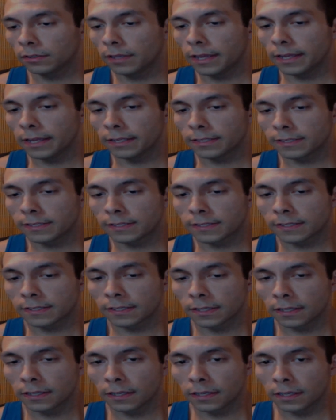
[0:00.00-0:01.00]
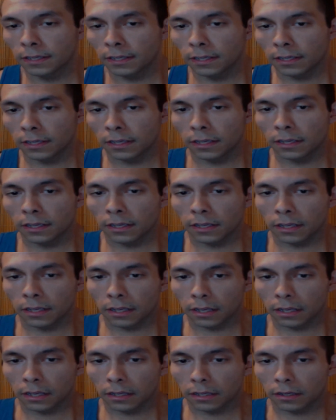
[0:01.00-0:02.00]
its
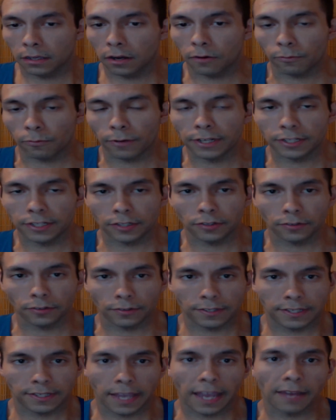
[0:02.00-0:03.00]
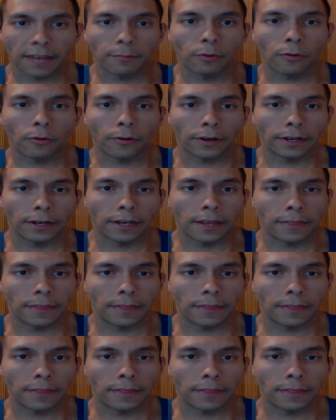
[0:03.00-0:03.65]
original standpoint,